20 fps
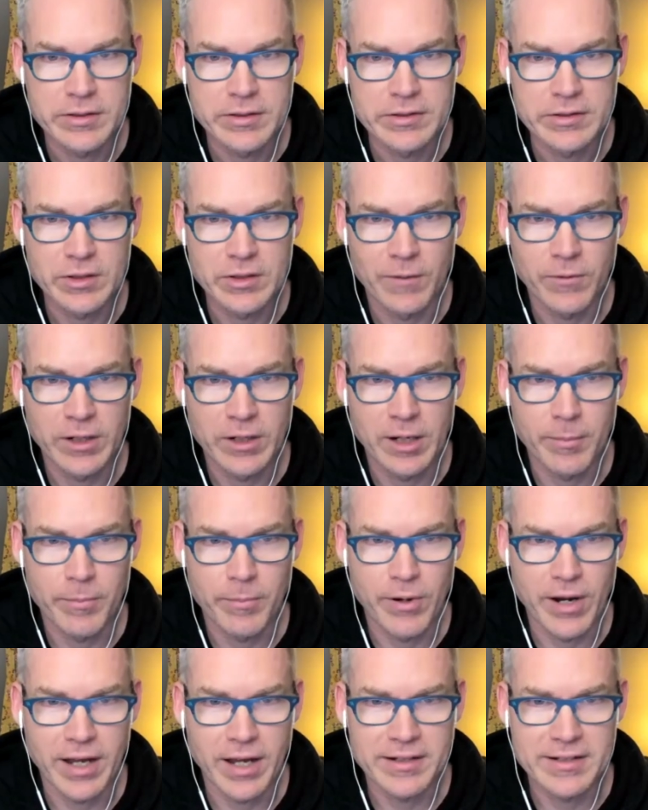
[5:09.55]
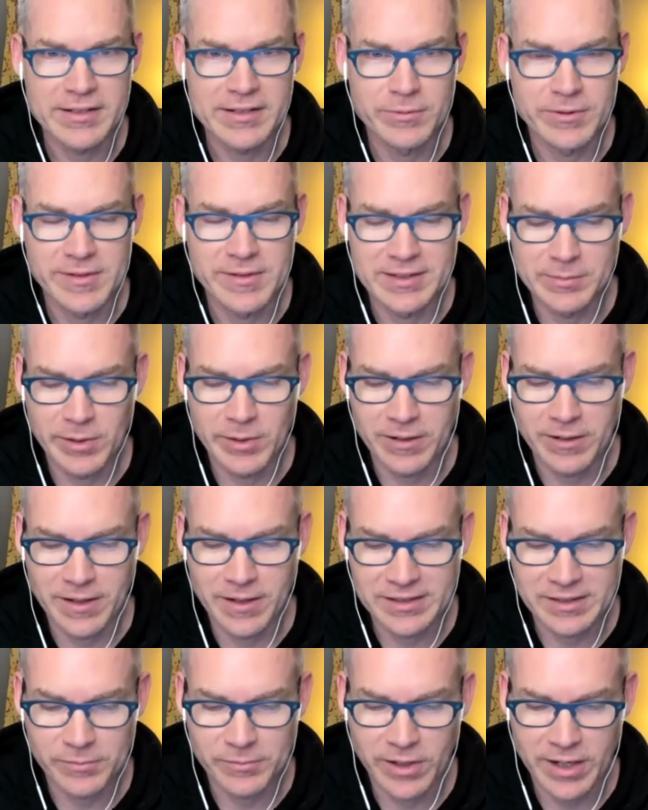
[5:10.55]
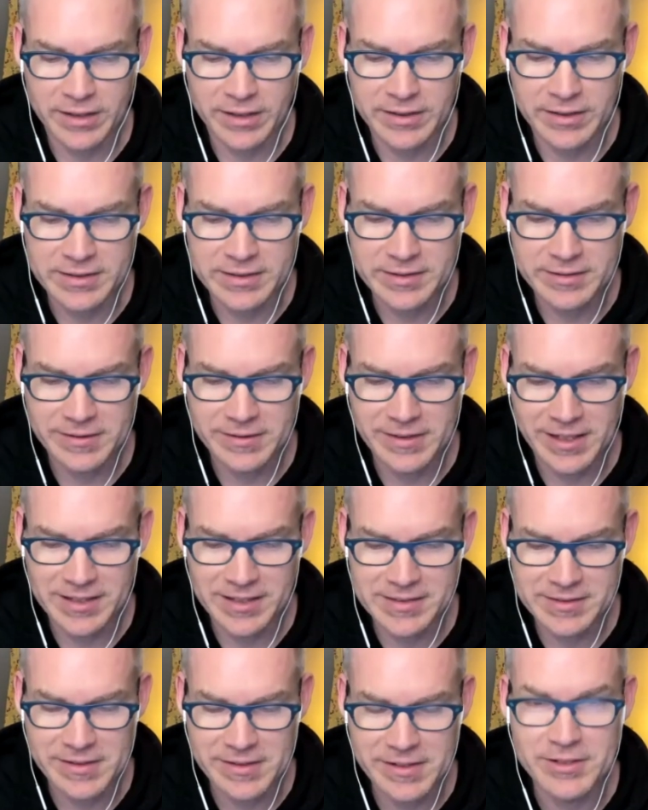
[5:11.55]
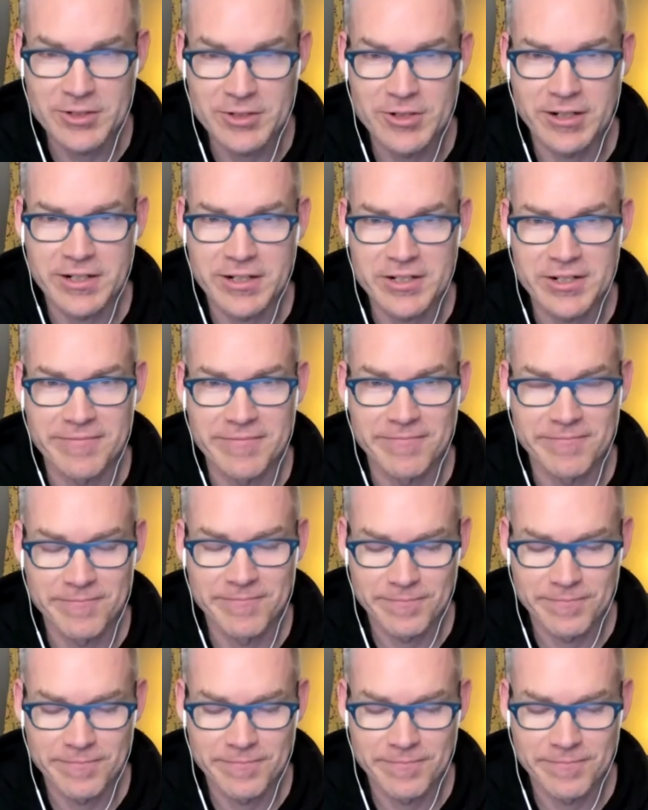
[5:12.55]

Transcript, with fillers: So if we're going to practice with this paradox of practice, that's the instruction.